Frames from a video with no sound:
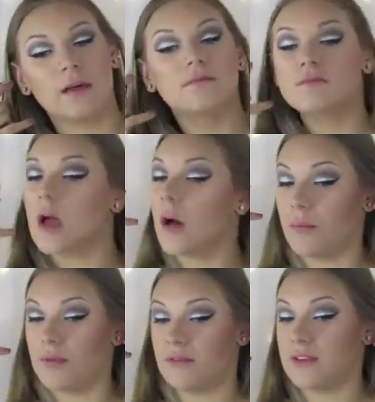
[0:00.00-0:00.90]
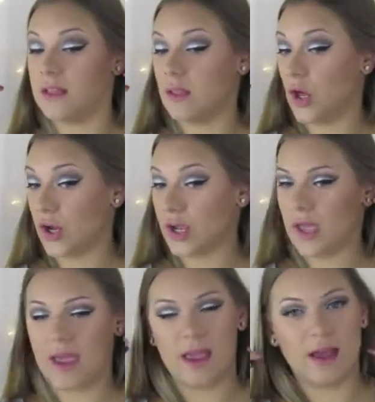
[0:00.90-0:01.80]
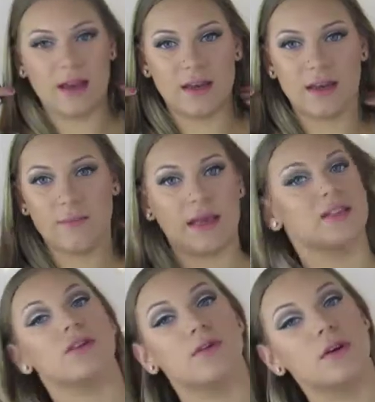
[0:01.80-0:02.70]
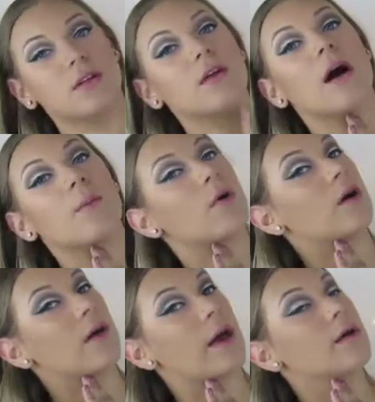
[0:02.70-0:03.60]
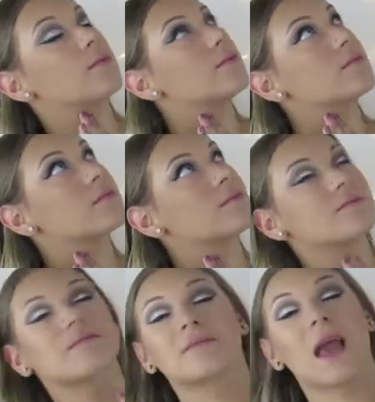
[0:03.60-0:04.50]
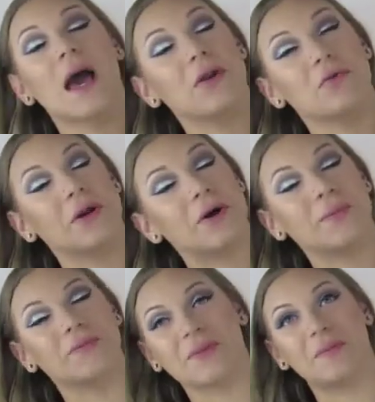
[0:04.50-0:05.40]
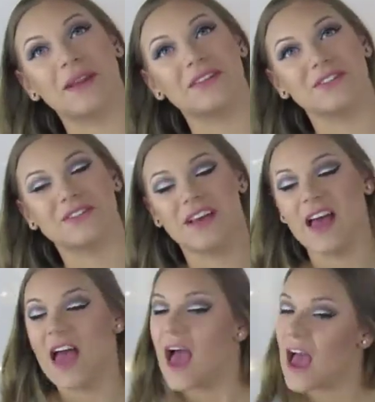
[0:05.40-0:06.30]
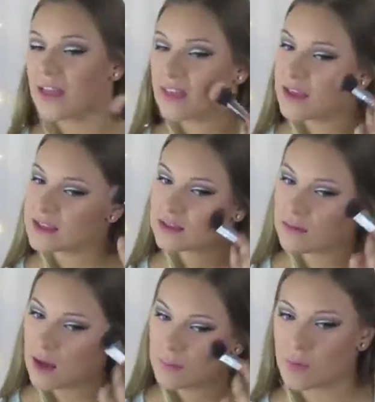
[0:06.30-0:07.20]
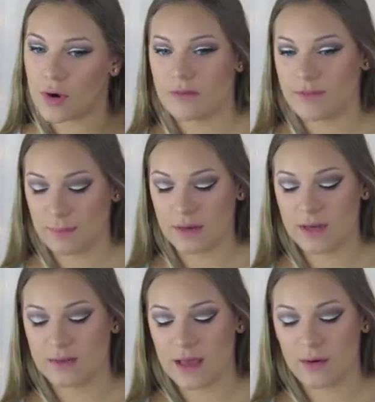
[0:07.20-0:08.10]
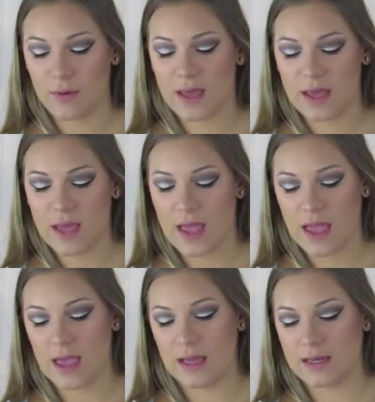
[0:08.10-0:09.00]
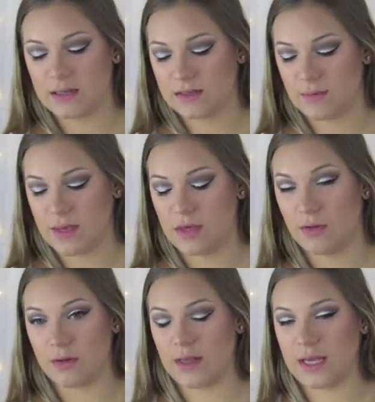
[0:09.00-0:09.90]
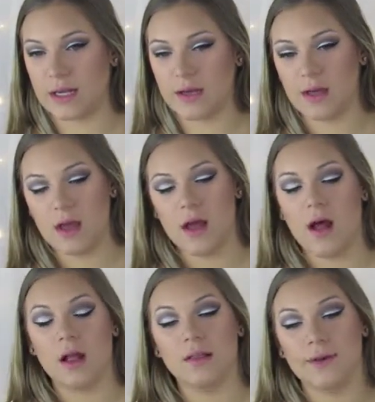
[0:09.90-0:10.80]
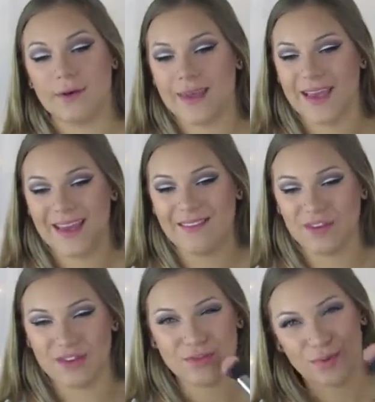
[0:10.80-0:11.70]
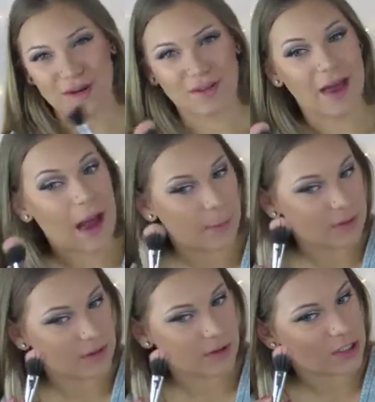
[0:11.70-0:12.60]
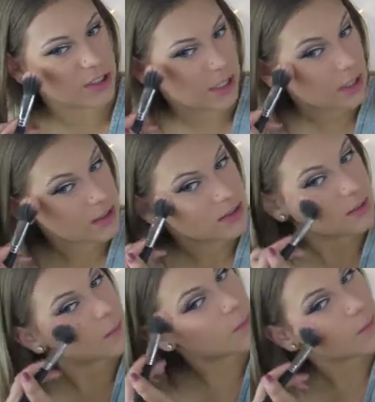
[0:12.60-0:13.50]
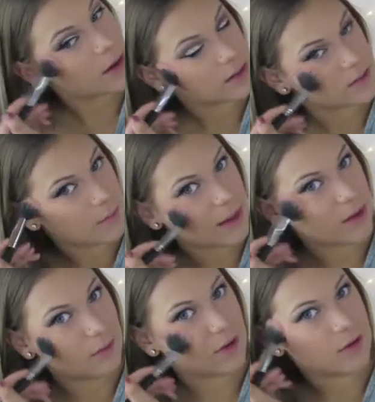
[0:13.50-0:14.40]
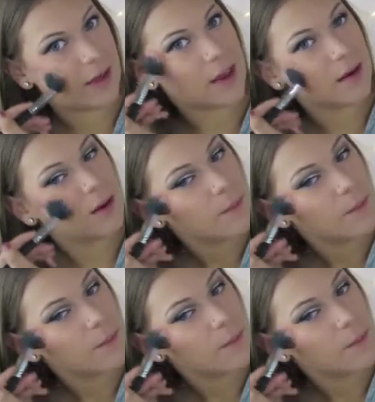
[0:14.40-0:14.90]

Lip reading: like uplifted look, and it makes you look a lot more like, I don't know, but I think it's a lot more feminine that way, and it doesn't make you look like a little kid if you just put on the apples of your cheeks. It doesn't make you look like,